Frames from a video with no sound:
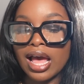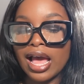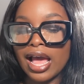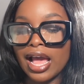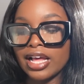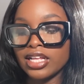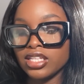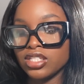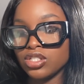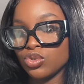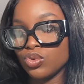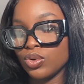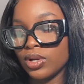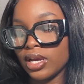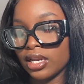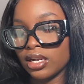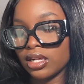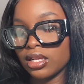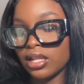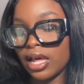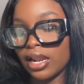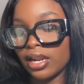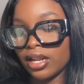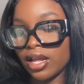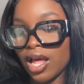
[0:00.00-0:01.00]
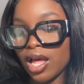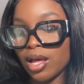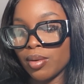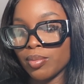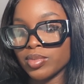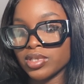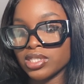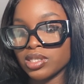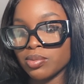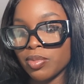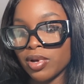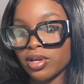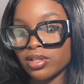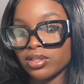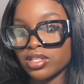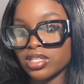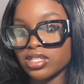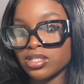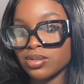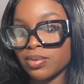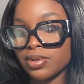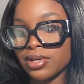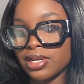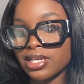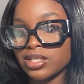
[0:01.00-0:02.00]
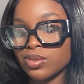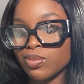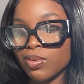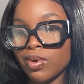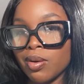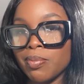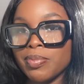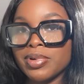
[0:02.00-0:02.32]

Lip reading: I do get a lot of comments about this one as well.